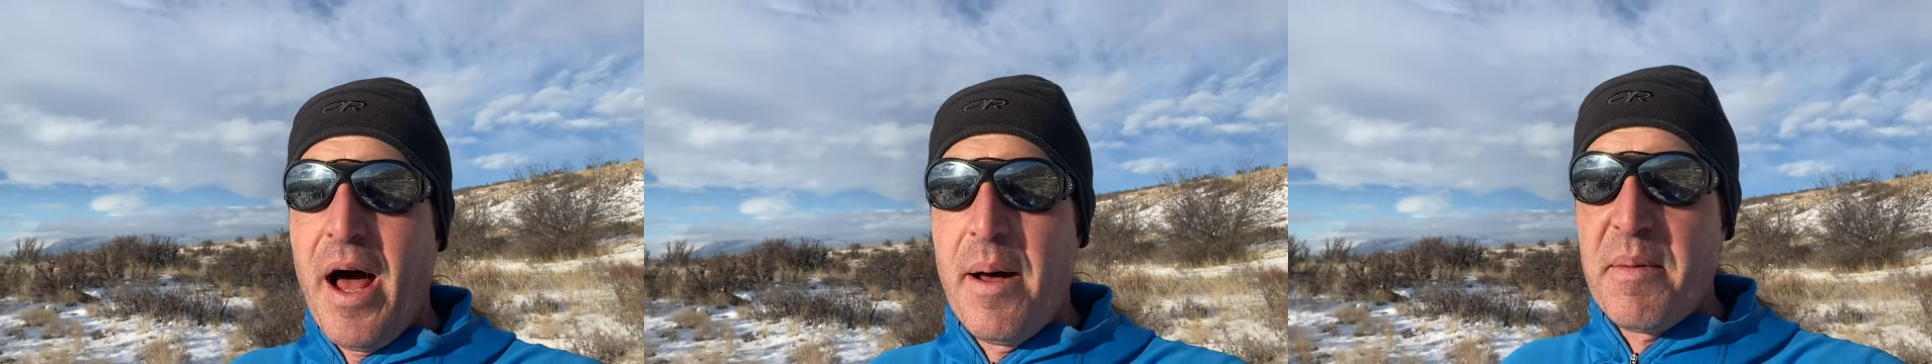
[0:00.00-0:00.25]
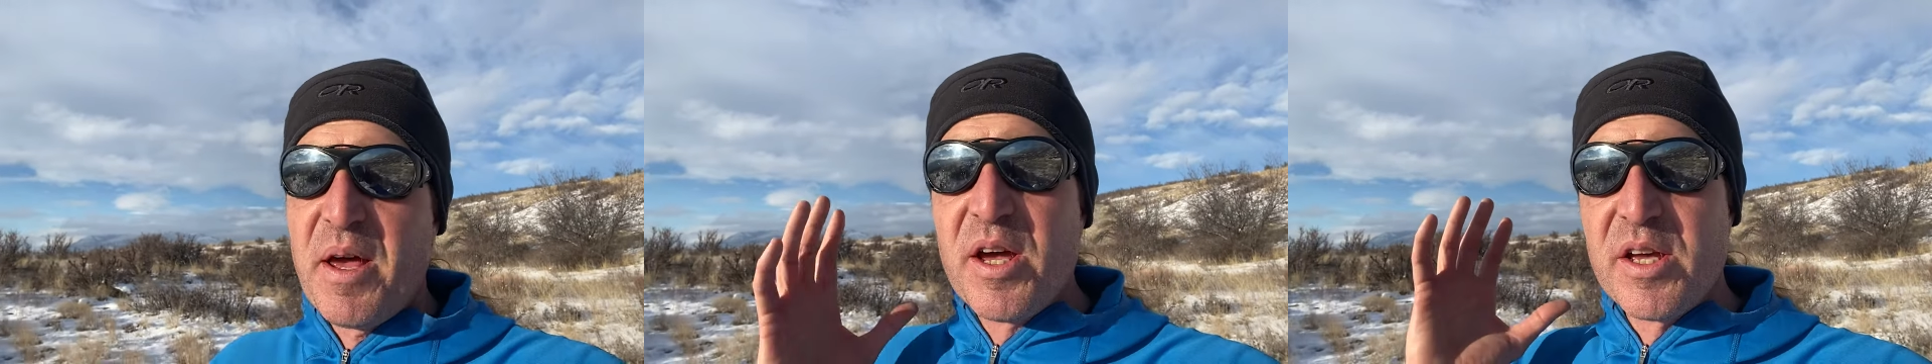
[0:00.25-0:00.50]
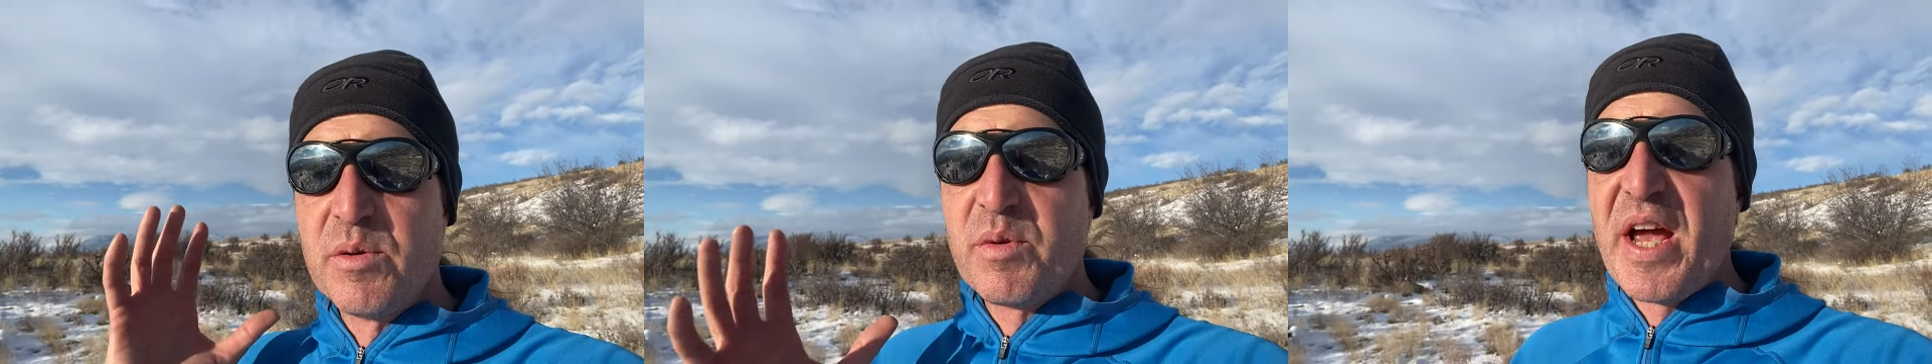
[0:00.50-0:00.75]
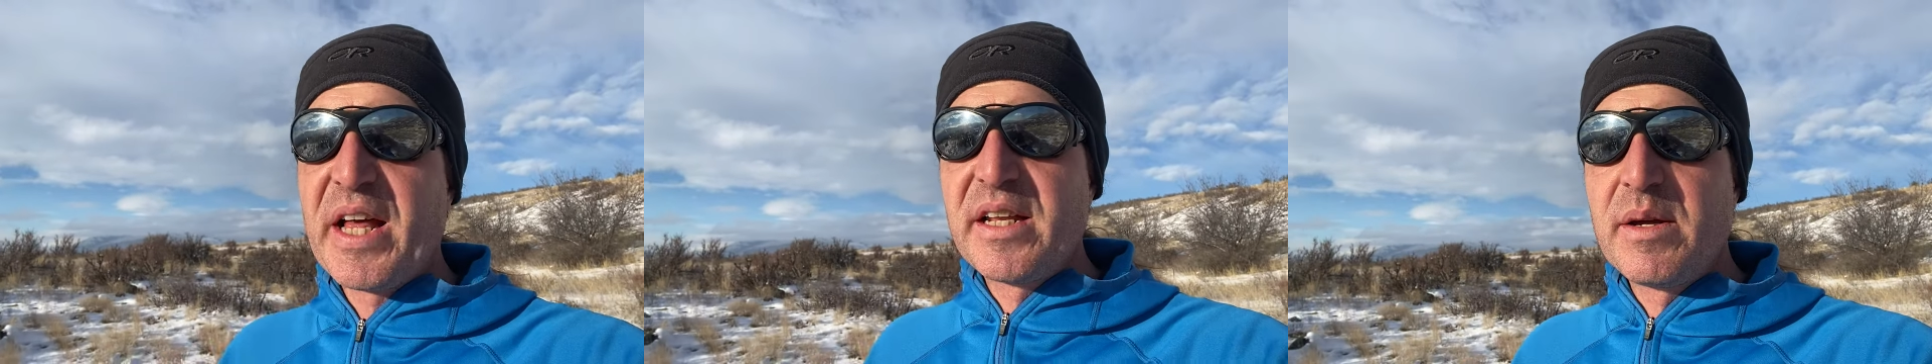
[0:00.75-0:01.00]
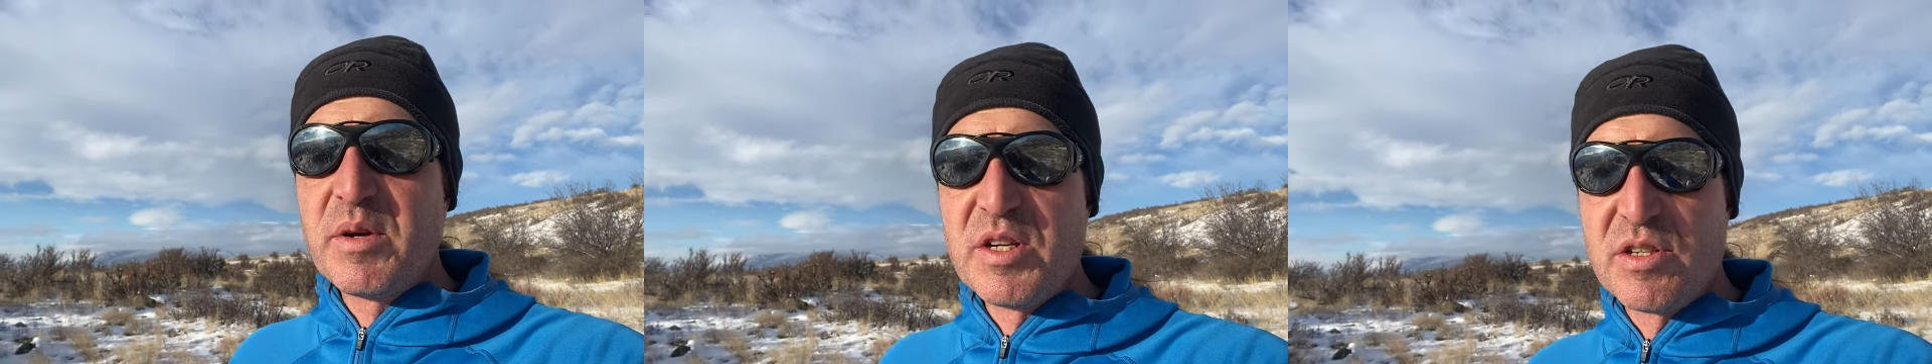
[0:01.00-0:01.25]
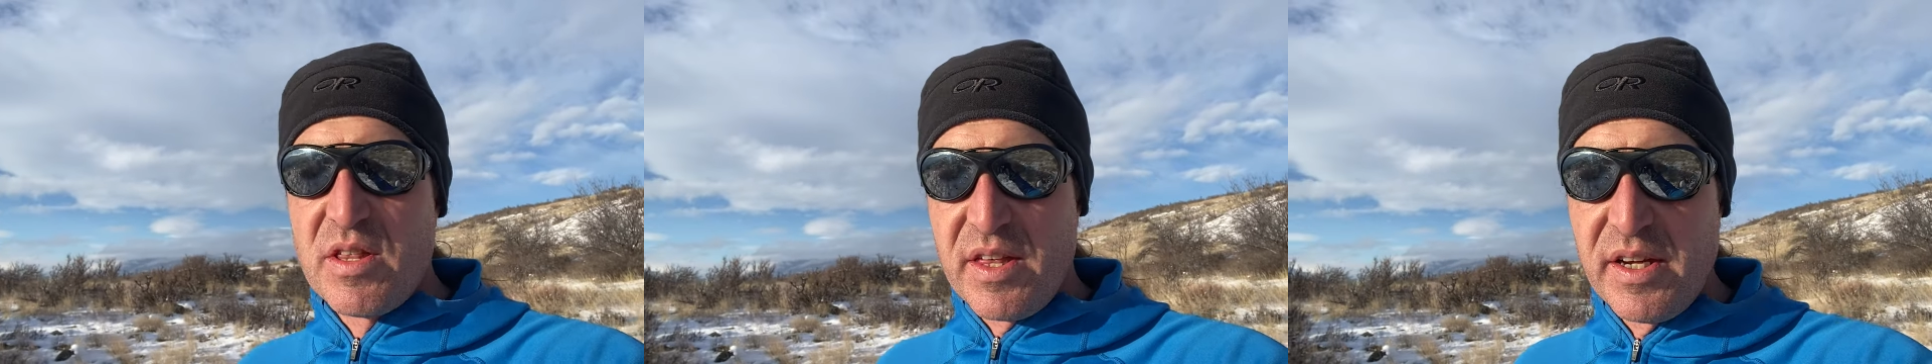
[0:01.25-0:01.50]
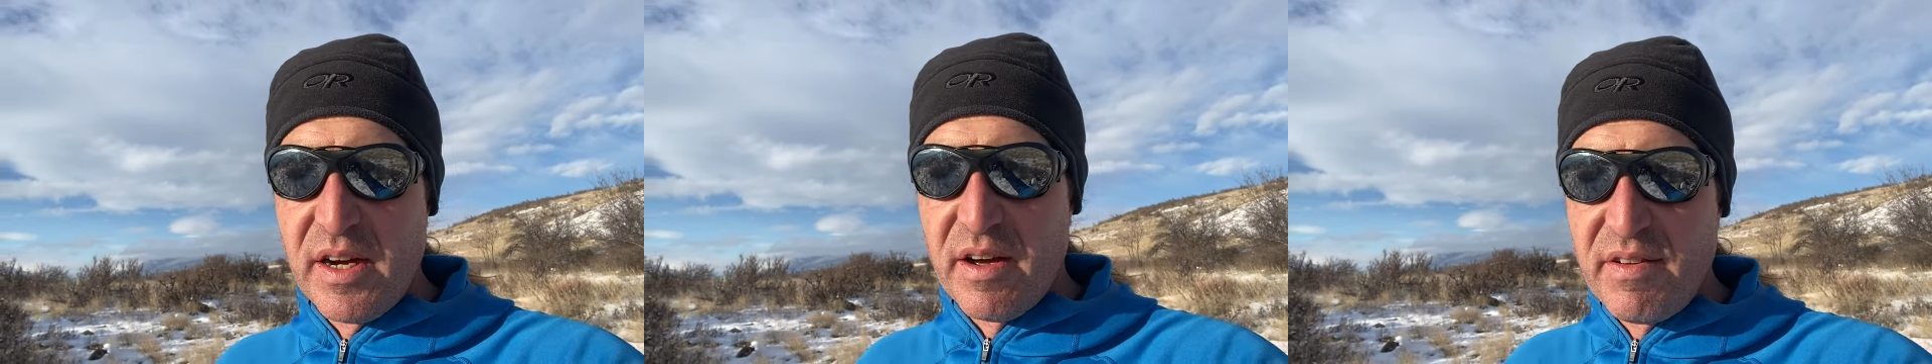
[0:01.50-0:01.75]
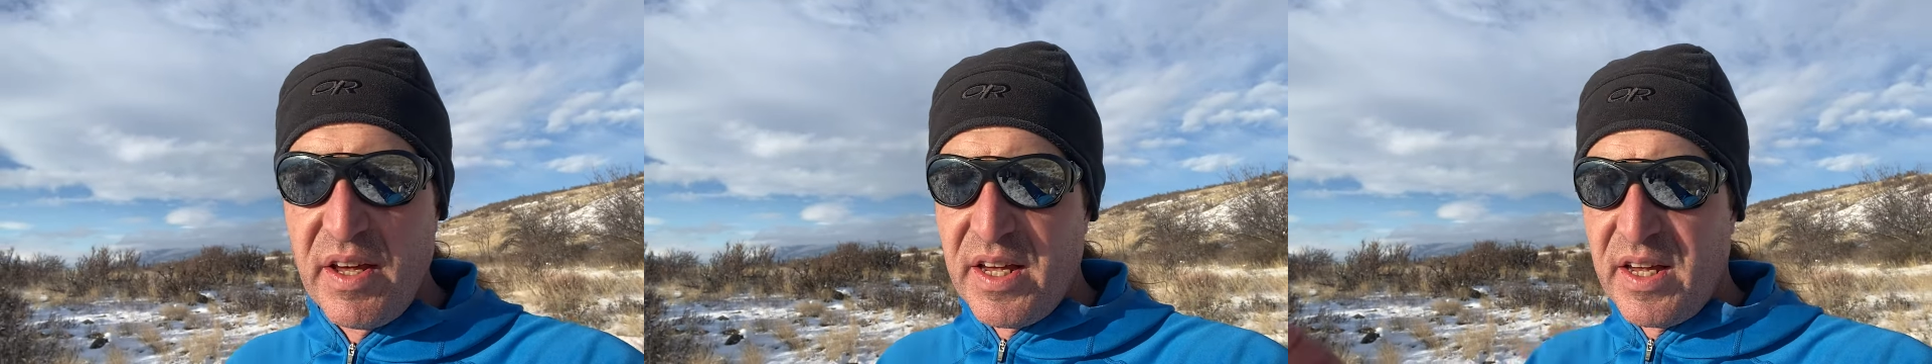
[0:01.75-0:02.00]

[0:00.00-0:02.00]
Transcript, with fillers: um, in reality, what you should think of